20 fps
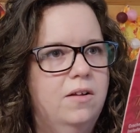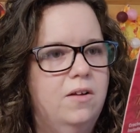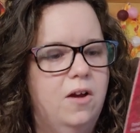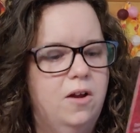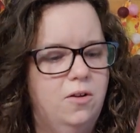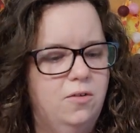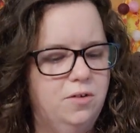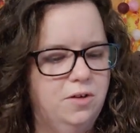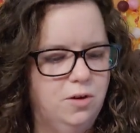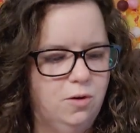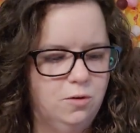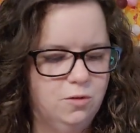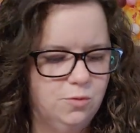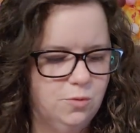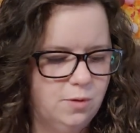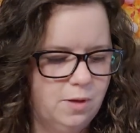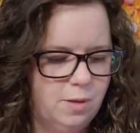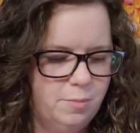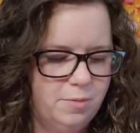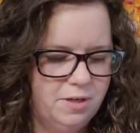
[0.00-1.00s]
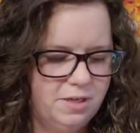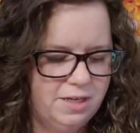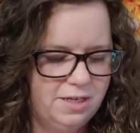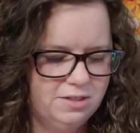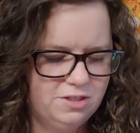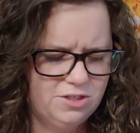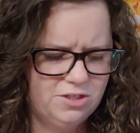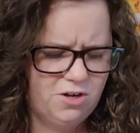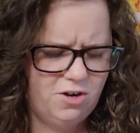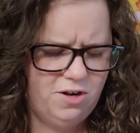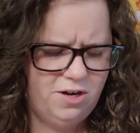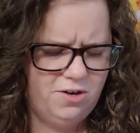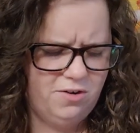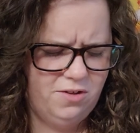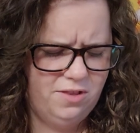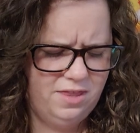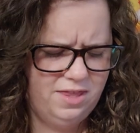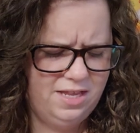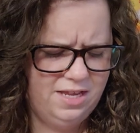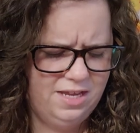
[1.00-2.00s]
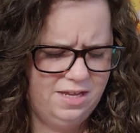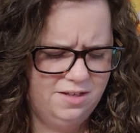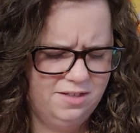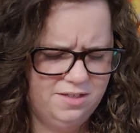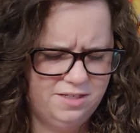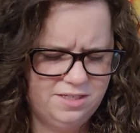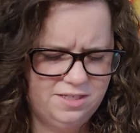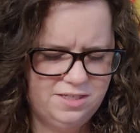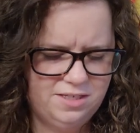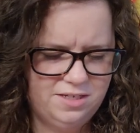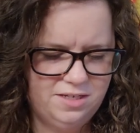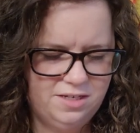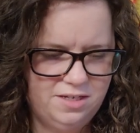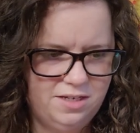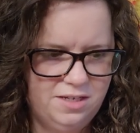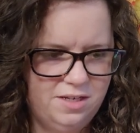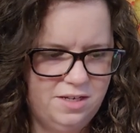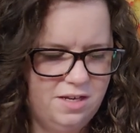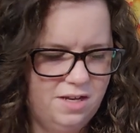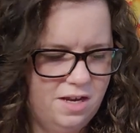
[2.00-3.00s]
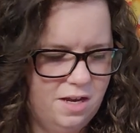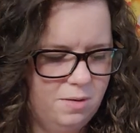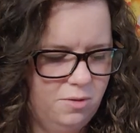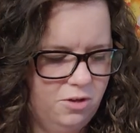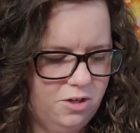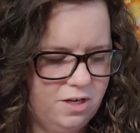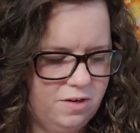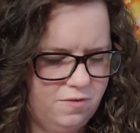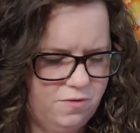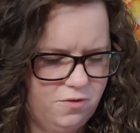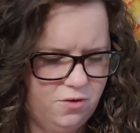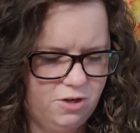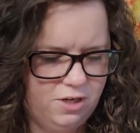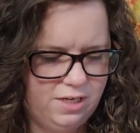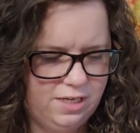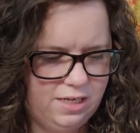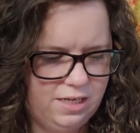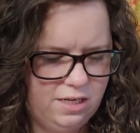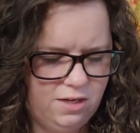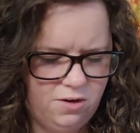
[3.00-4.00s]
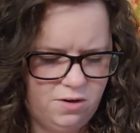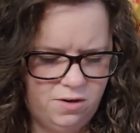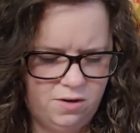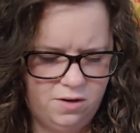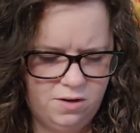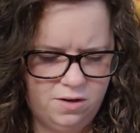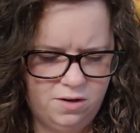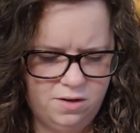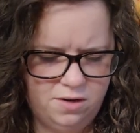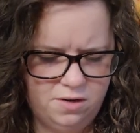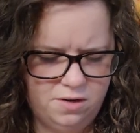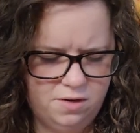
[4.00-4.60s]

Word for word: God only knows when I'm going to get started on this. I'm looking for a year.